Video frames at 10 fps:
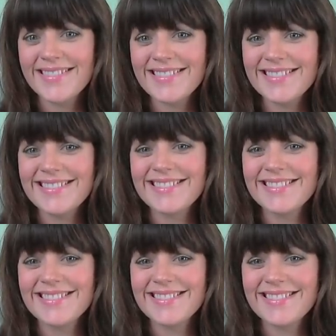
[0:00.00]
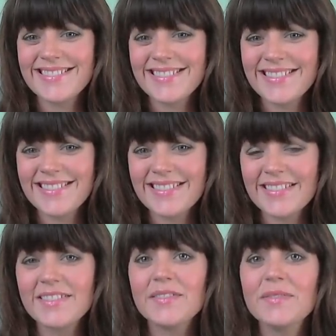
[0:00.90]

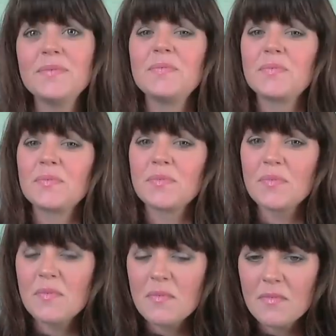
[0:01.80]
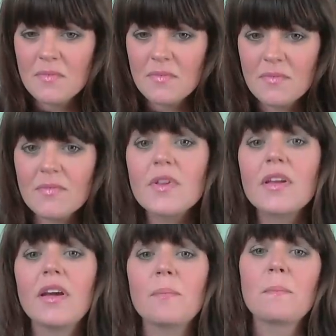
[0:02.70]

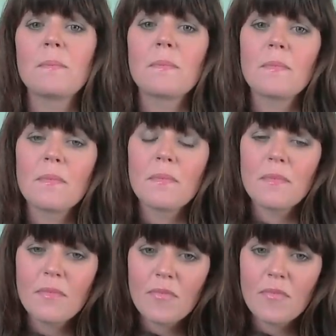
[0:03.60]
(silent)